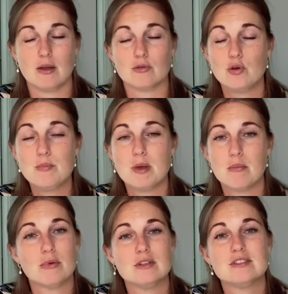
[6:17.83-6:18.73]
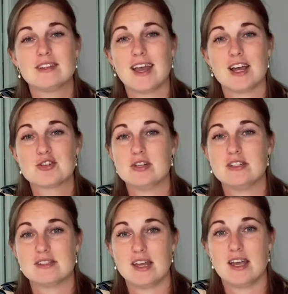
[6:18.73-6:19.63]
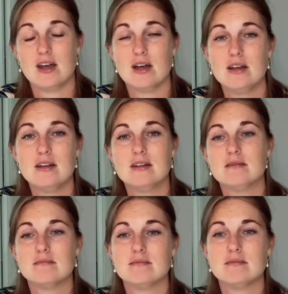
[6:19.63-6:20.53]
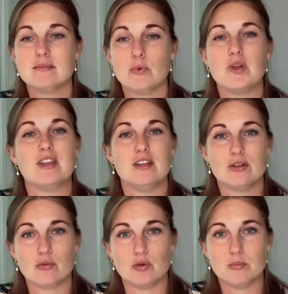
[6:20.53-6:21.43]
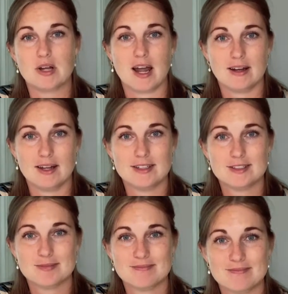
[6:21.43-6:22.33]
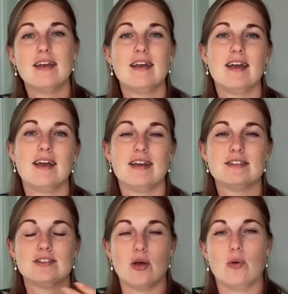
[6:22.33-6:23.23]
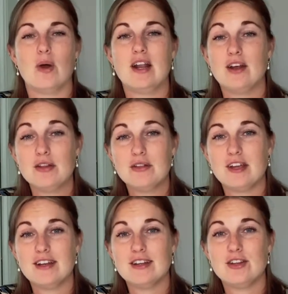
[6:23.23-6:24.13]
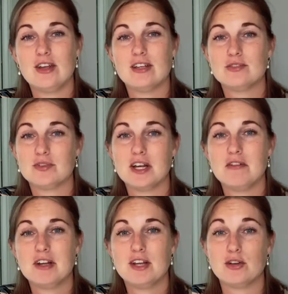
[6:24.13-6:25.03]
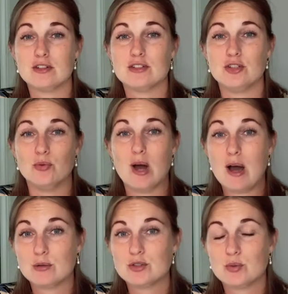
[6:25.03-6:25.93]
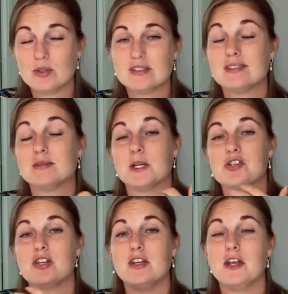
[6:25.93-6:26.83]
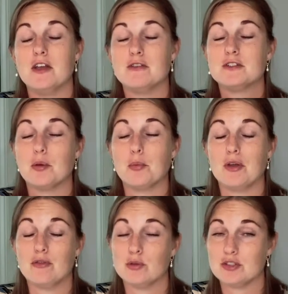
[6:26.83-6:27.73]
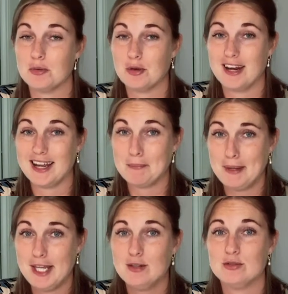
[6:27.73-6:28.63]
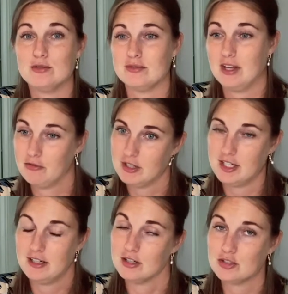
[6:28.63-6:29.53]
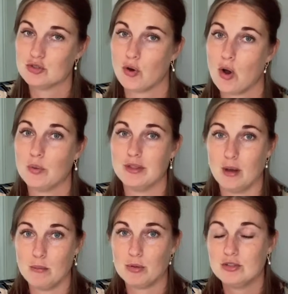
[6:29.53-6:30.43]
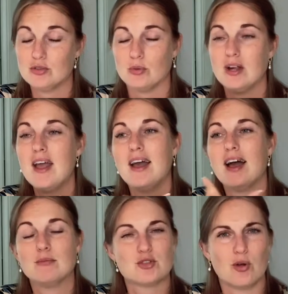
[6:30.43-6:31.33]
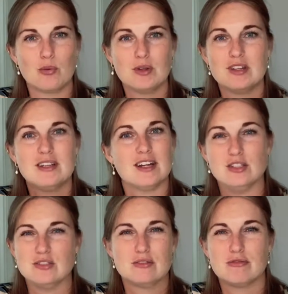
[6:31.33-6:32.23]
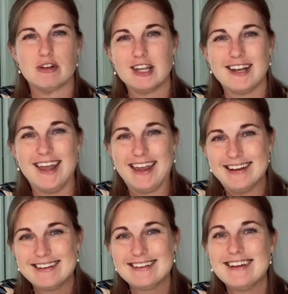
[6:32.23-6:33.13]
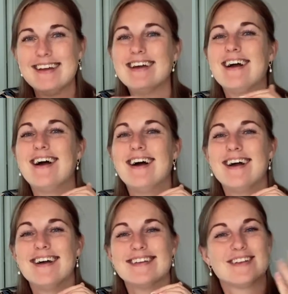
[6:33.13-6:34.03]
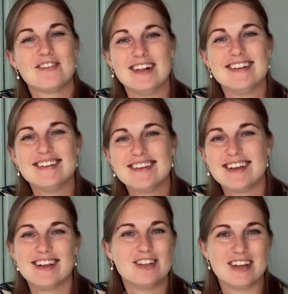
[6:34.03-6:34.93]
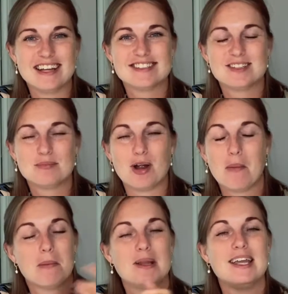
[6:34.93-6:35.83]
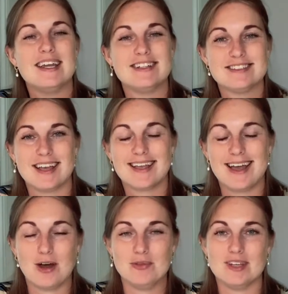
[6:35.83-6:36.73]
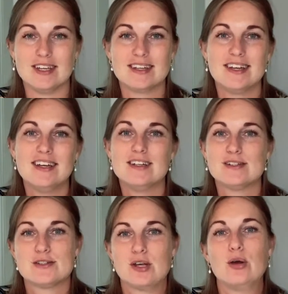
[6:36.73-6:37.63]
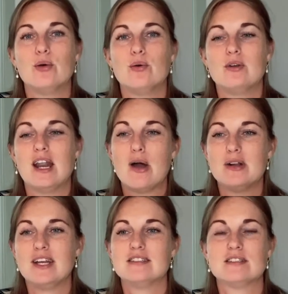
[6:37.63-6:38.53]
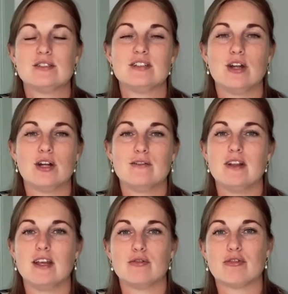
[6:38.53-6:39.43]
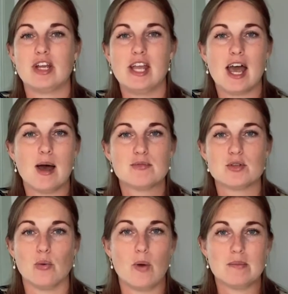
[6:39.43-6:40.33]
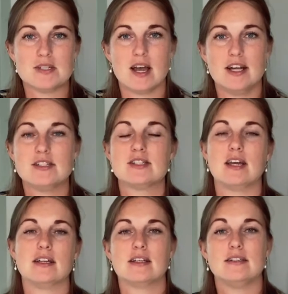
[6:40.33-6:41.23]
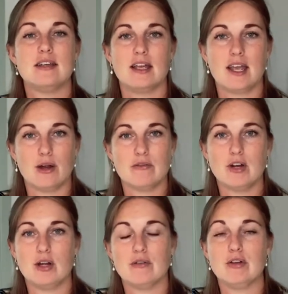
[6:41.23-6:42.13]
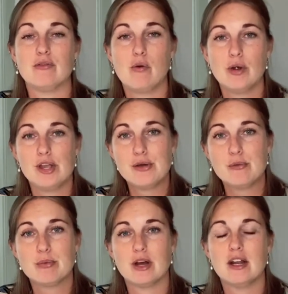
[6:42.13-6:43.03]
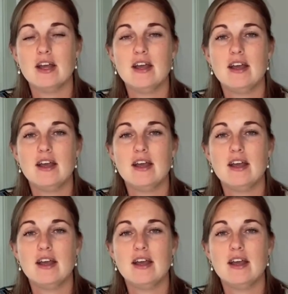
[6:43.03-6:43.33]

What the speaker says: group members, they actually stay within the group guidelines. So another thing that is really, really good to outsource, especially if you're someone like me who's definitely not strong with numbers, or I'm strong with it, I just freaking hate it. Well, you guessed it probably, it's accounting. So nowadays there's a lot of like free apps or websites that can take care of a lot of it for you, but